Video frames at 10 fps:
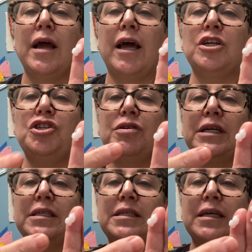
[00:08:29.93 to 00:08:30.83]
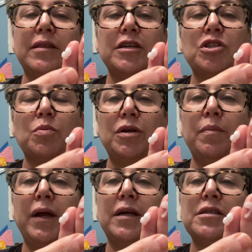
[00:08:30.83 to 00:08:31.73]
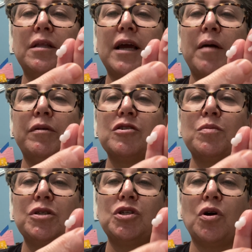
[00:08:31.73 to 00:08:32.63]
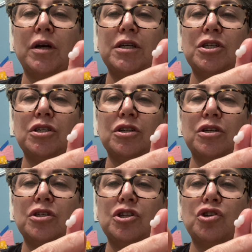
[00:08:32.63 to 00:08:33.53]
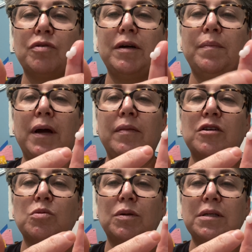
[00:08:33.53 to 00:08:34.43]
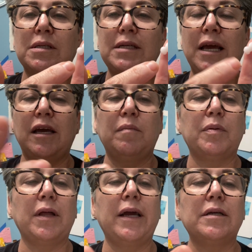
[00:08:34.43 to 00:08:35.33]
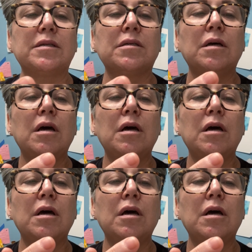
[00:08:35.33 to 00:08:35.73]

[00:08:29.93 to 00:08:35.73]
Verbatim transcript: And as you can see, this one you may not see in the camera. This one's starting to, to drip and this one's staying in place.